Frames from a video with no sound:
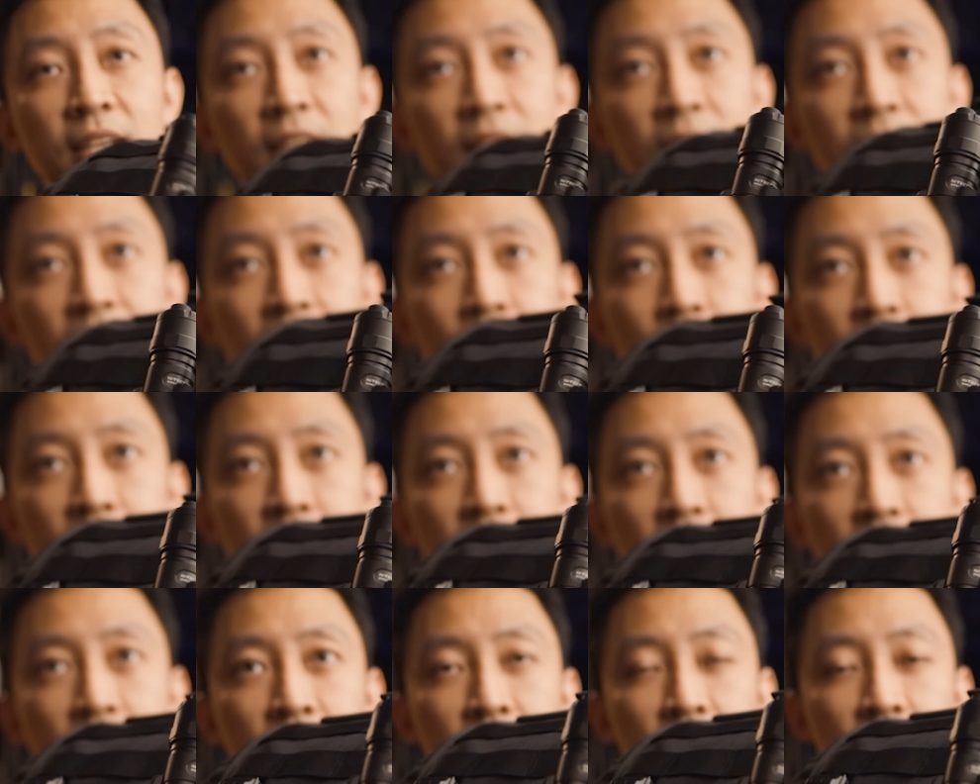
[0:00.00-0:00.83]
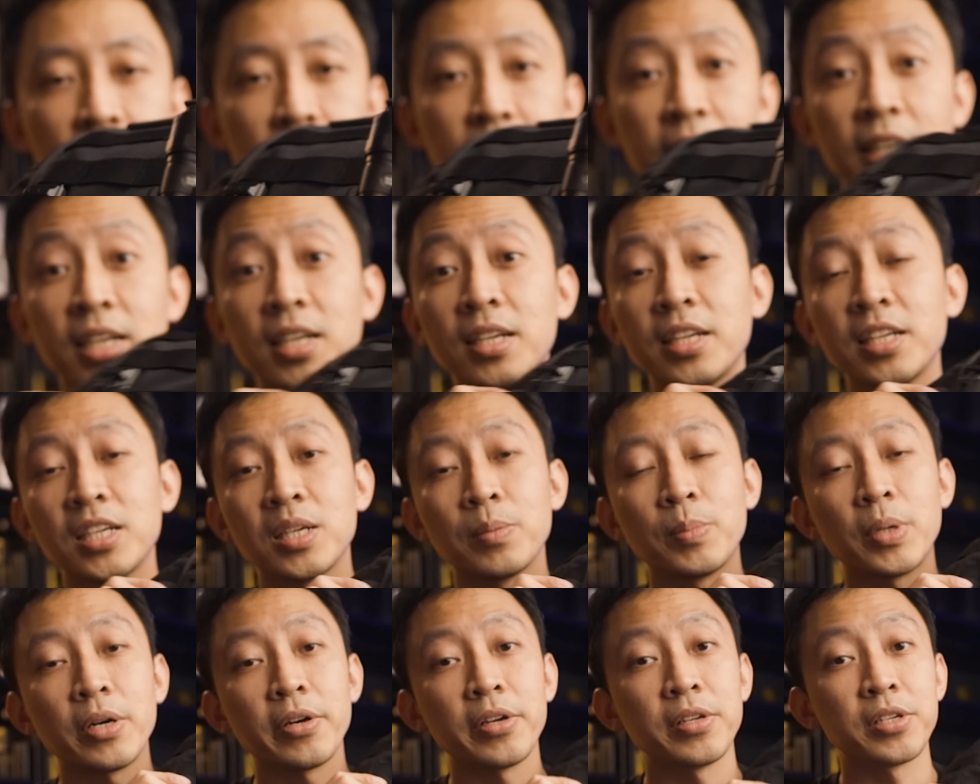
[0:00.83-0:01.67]
items dangling
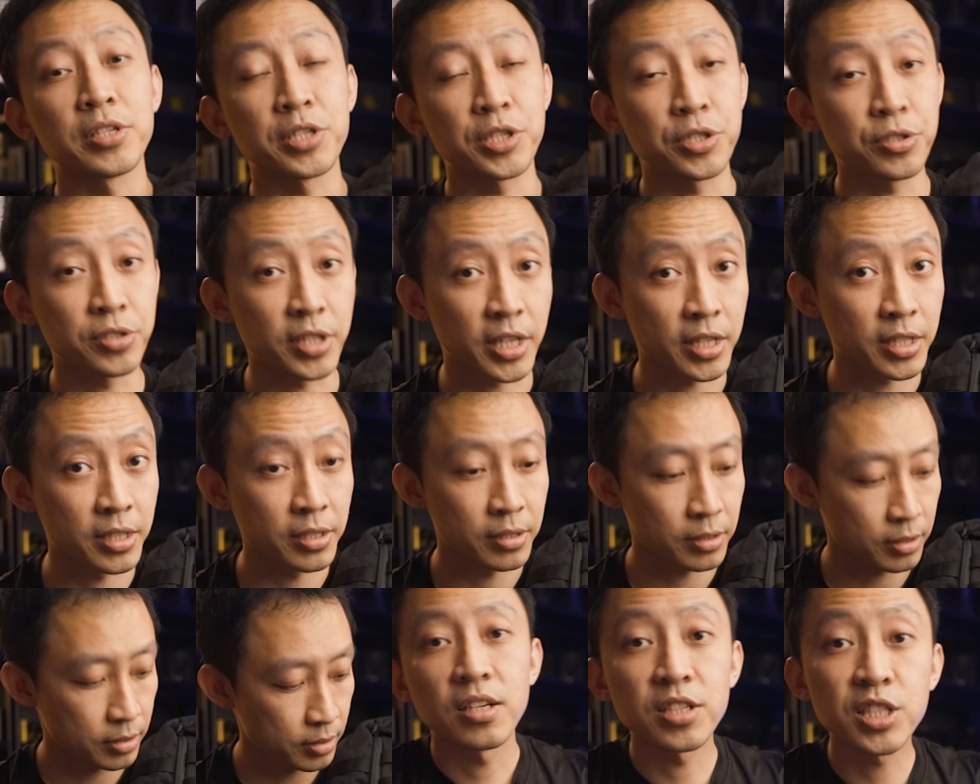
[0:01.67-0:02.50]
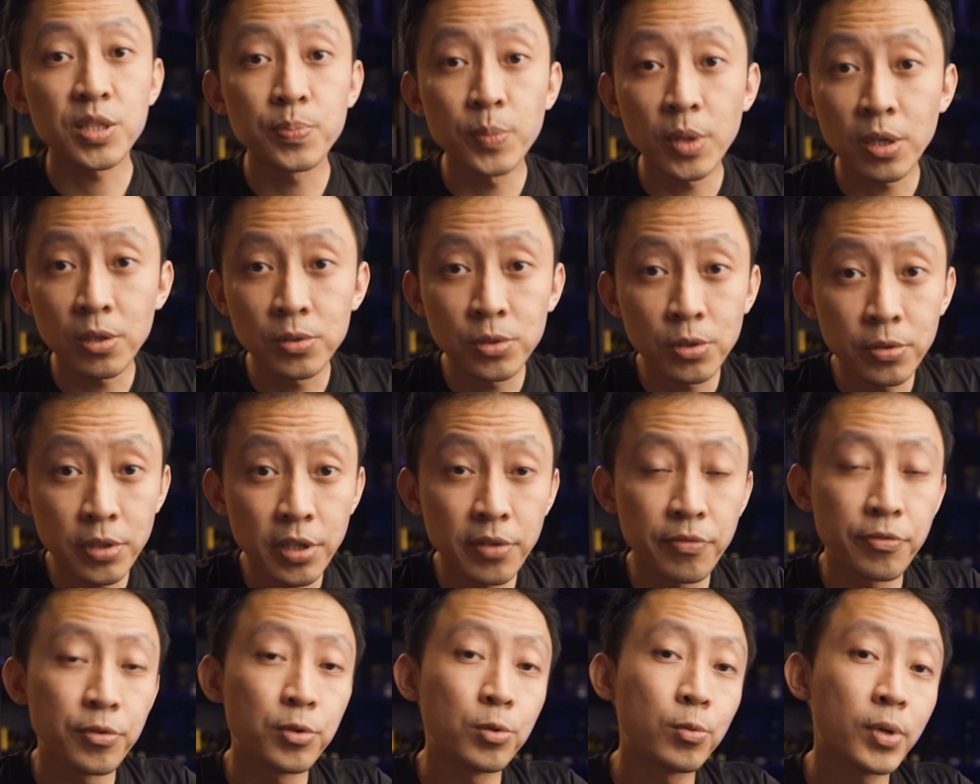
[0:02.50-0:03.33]
about in a struggle. A small note,
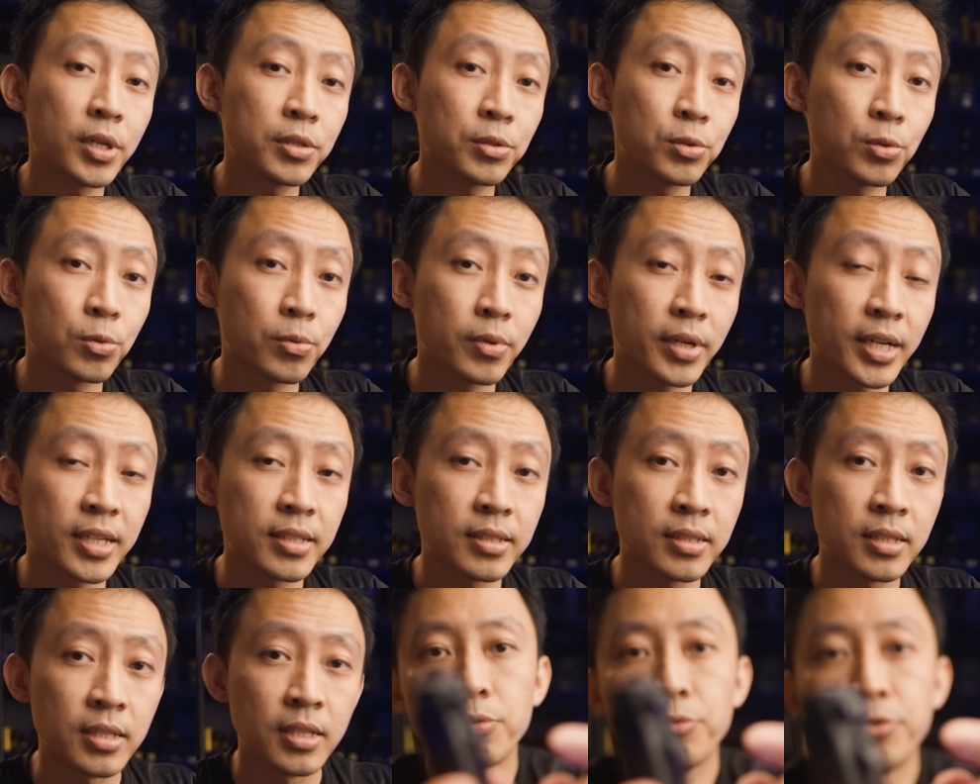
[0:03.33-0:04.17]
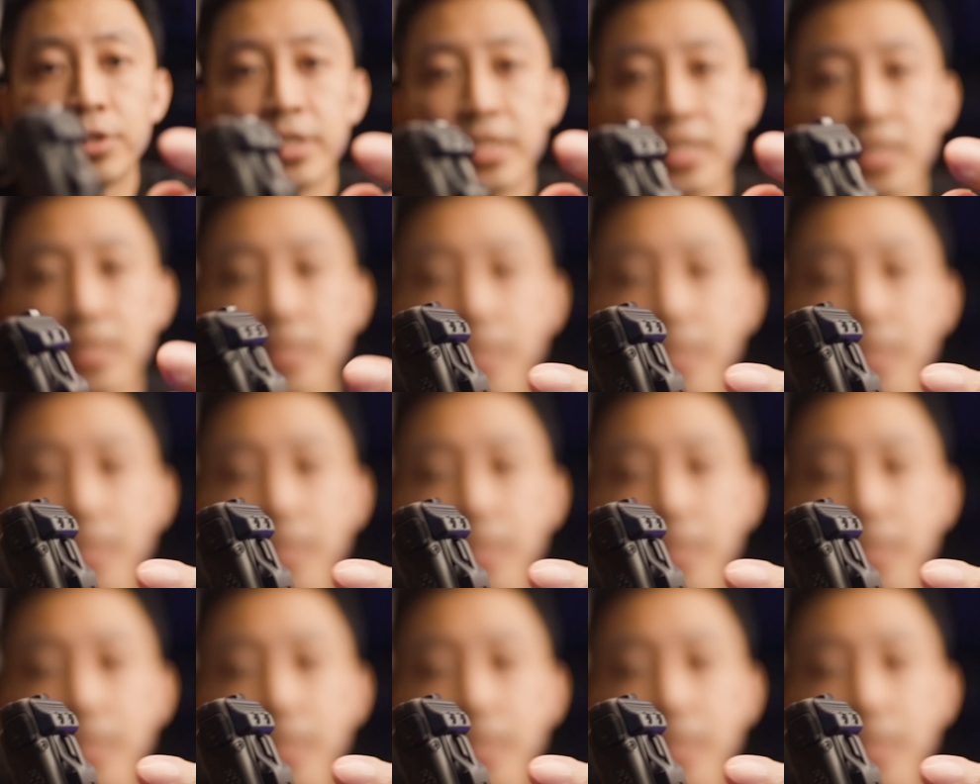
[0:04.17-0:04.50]
if you want to run wrist